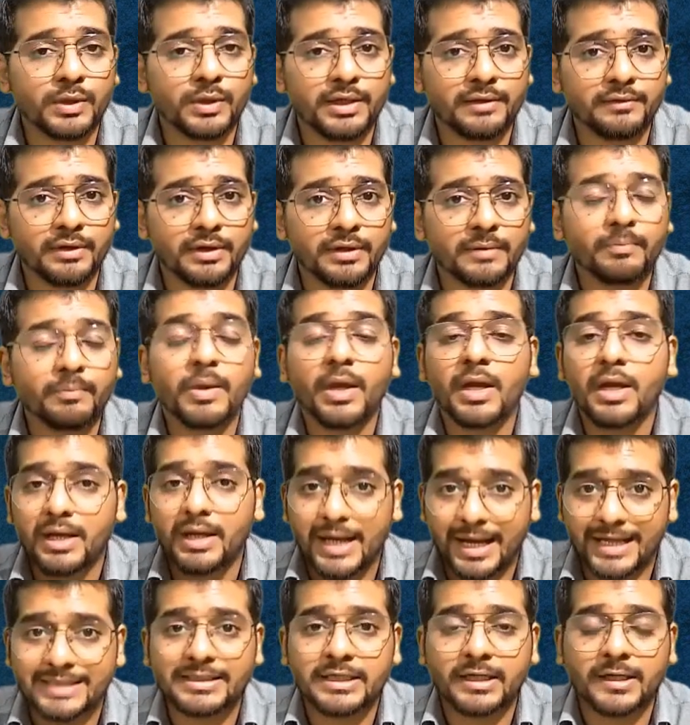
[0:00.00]
whatever,
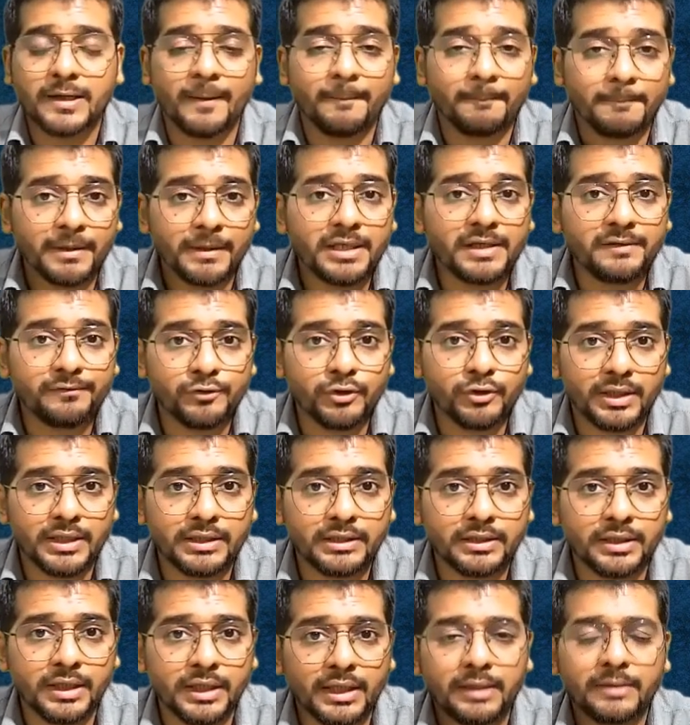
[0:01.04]
as a company, if you are
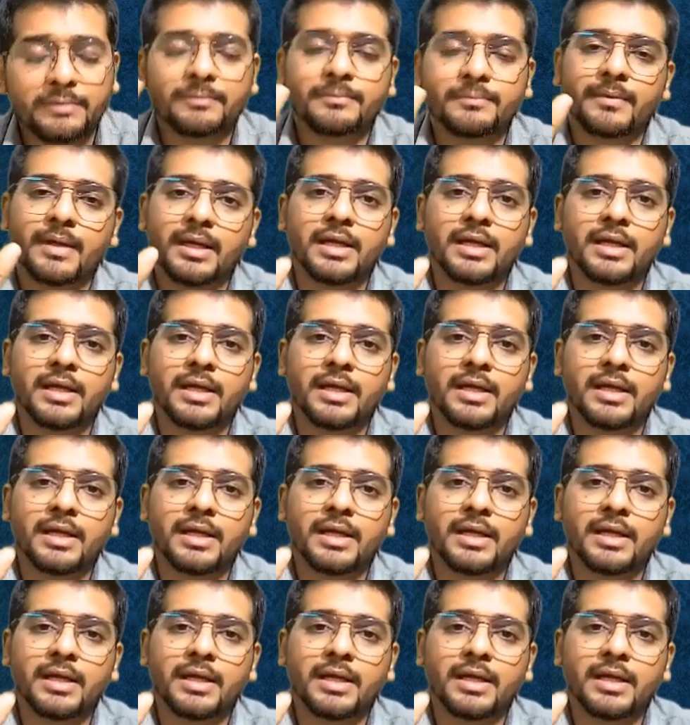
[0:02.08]
incurring,